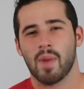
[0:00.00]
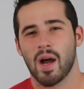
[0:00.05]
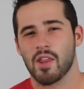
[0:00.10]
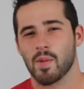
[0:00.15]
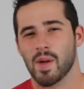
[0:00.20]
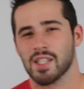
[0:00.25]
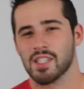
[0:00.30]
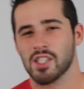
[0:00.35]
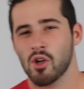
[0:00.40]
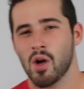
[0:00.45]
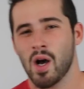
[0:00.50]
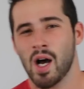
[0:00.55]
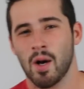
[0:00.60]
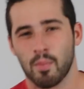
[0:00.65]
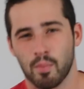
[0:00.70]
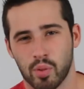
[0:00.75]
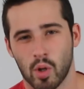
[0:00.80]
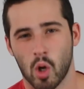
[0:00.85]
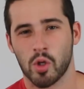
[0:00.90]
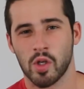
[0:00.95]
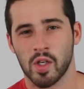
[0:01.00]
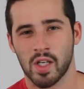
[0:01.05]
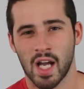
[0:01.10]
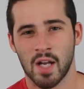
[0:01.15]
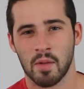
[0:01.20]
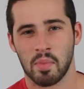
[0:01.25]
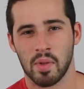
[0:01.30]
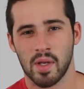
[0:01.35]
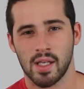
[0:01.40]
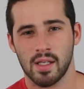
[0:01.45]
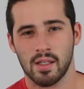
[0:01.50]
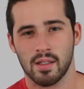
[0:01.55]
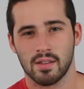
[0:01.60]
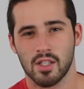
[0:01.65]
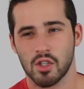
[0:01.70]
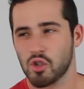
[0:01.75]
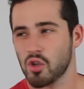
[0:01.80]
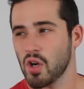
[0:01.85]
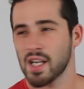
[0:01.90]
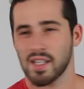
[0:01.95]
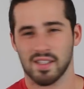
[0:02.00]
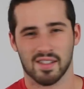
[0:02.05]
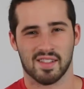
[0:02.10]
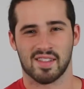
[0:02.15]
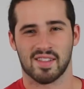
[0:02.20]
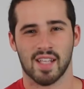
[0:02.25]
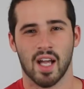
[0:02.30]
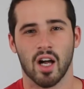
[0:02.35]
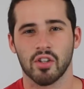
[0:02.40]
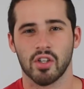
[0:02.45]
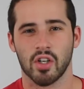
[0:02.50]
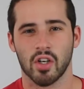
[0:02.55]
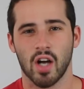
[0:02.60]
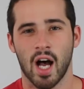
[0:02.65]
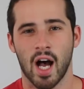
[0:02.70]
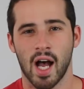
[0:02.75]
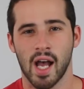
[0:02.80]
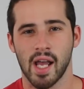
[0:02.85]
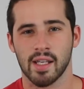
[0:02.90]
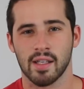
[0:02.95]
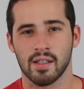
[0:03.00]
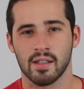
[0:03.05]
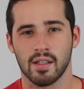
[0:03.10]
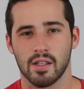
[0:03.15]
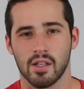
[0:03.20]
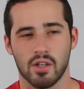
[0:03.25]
By the way, do you know how broke you gotta be to try and sell your eye?